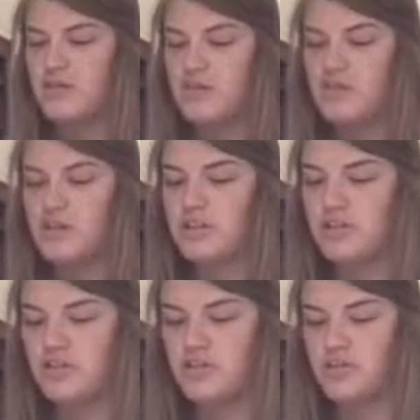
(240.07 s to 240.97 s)
of the new
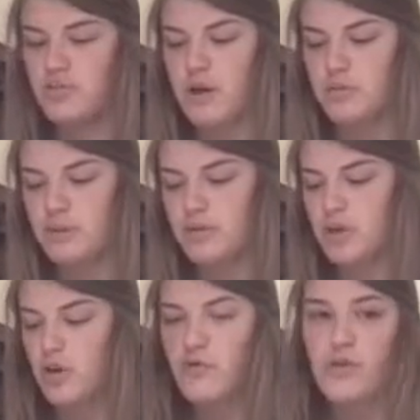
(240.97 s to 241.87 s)
Algerian Republic
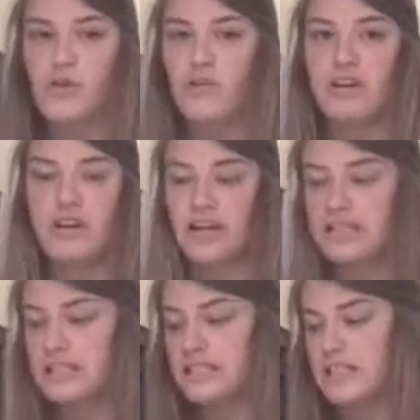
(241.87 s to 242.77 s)
was overthrown in
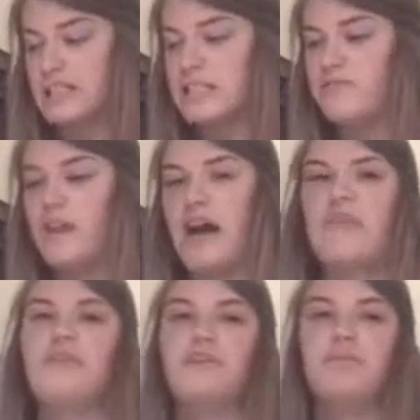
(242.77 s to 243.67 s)

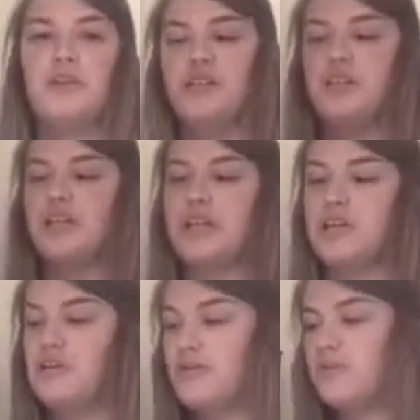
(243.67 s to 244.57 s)
1965 in a military
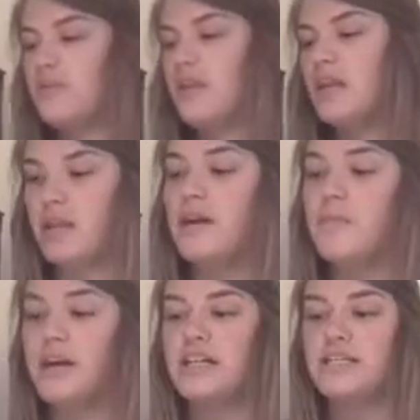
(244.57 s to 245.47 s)
coup
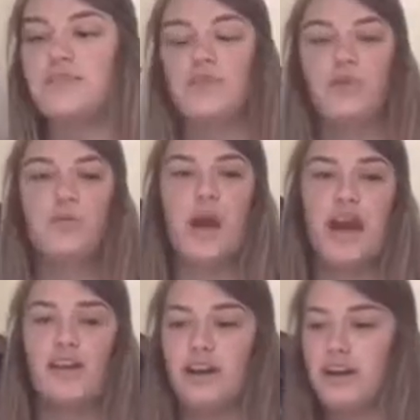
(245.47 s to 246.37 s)
led by his former
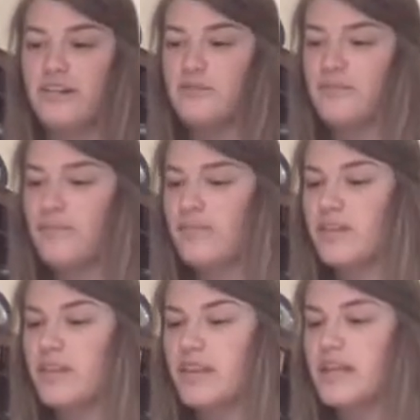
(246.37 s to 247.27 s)
ally.
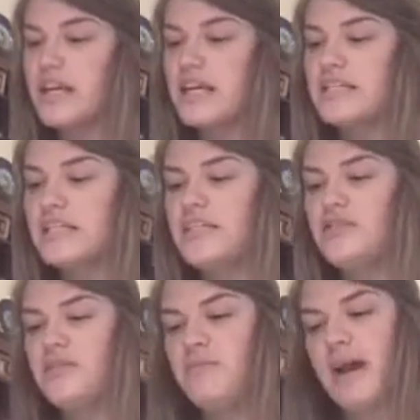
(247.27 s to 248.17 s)
They
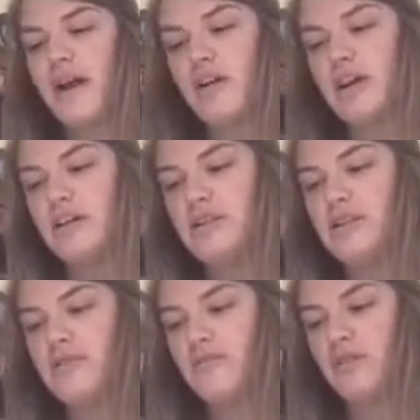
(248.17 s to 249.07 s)
continued in power
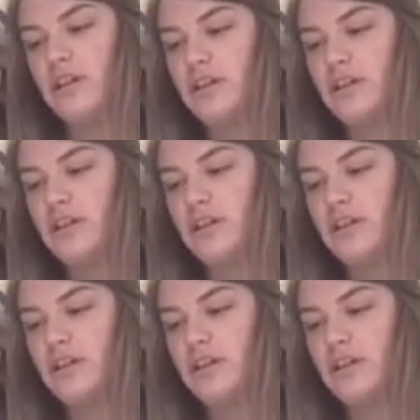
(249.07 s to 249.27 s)
under different